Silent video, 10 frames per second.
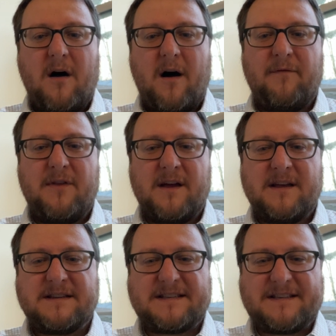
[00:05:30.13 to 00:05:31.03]
of
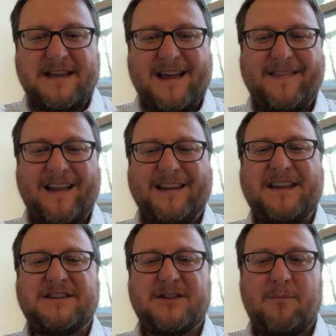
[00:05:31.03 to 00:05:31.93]
the sin that
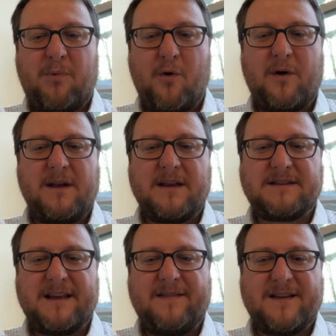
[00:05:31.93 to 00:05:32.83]
leads to the
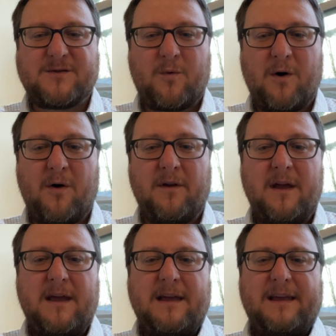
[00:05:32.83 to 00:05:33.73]
brokenness in this world,
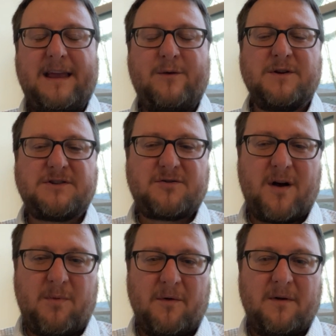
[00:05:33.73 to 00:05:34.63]
he was
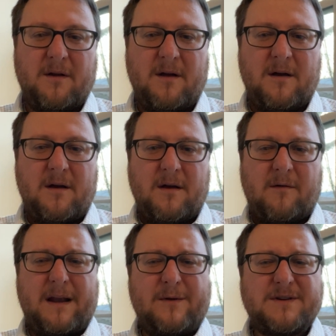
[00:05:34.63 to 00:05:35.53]
troubled.
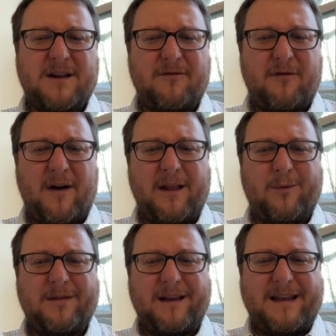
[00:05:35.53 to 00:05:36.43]
When he was confronted
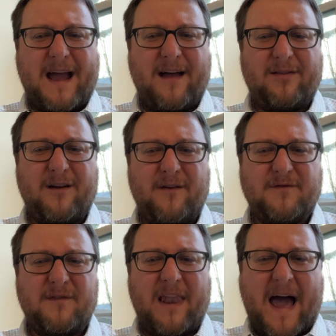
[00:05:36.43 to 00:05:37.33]
with the death
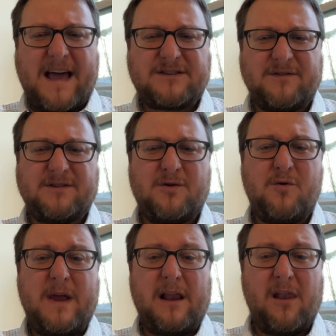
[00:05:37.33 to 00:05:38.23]
of Lazarus,
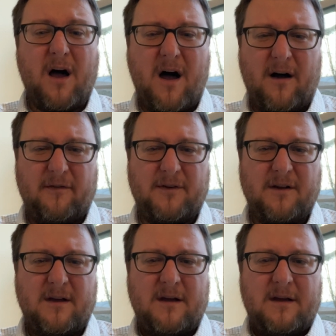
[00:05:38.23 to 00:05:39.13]
who he loved,
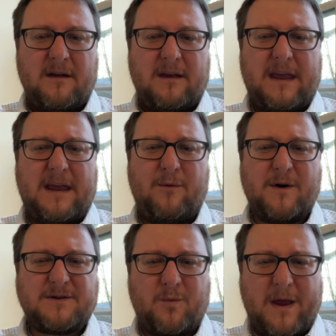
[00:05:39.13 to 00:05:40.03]
he
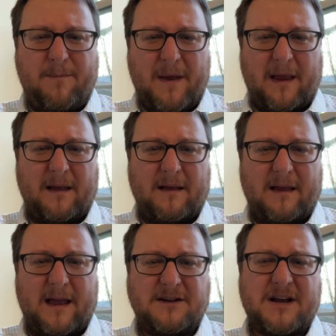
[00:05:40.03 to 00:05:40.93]
was weeping
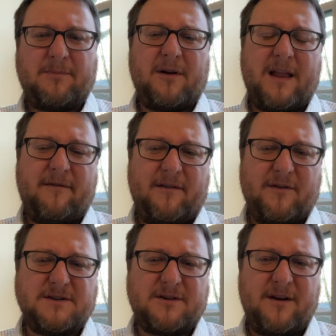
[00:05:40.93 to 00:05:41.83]
in chapter 11,
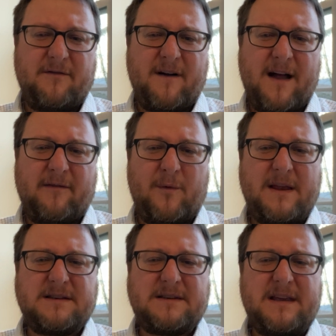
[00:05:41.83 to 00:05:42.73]
verse 35. And when
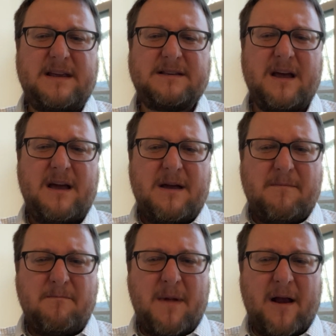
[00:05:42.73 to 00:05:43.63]
he sees
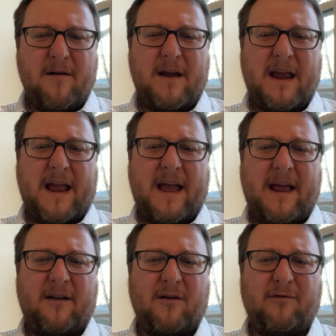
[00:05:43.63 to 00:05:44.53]
Mary
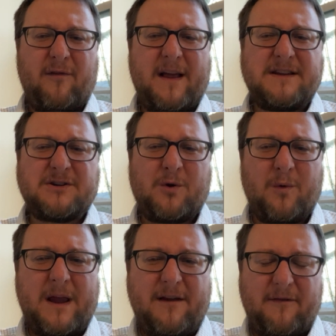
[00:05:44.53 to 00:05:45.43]
and her friends
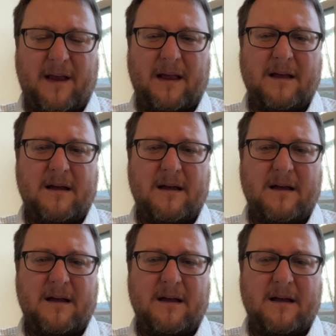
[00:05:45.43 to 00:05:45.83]
grieving,